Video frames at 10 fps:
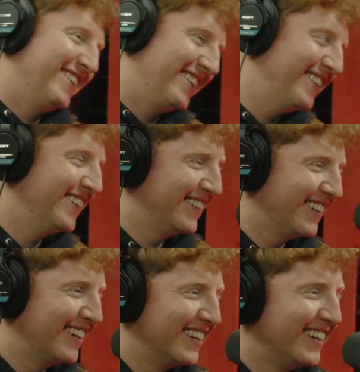You
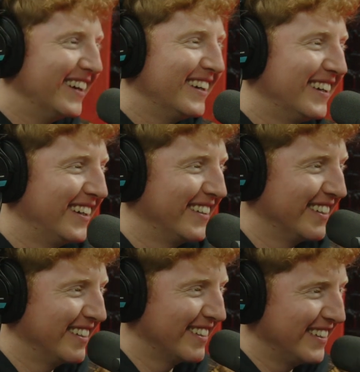finally have
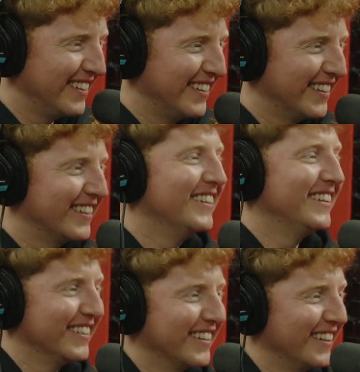confidence in everyone, and then
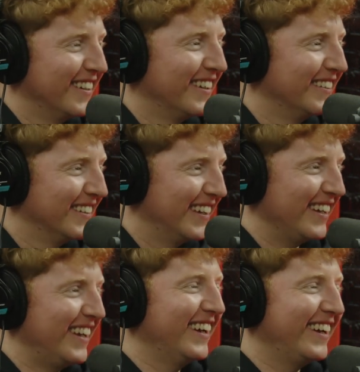they all get their
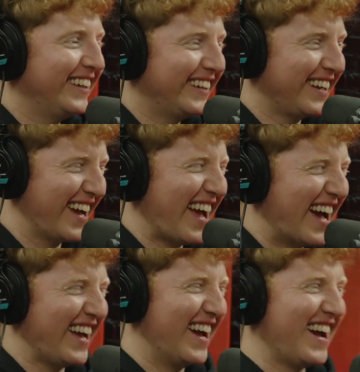haircut to look like a
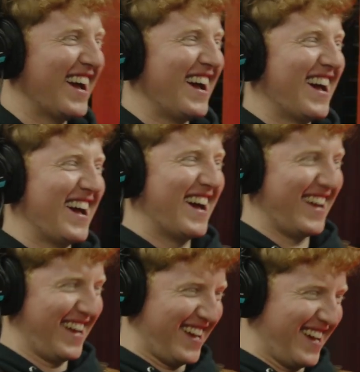movie star
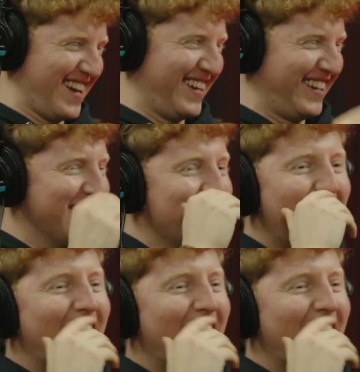in a war movie.